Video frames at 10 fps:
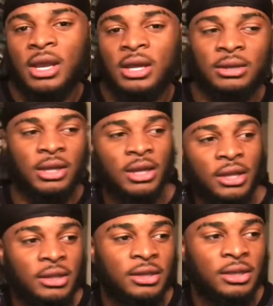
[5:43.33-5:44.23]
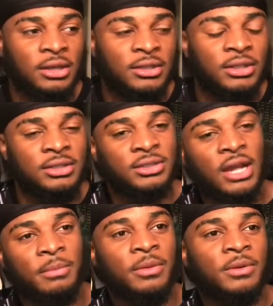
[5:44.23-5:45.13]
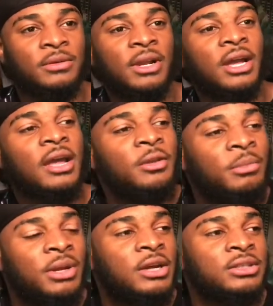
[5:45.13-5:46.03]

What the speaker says: I'm like, hey, and then she stopped me or whatever, like, how you been?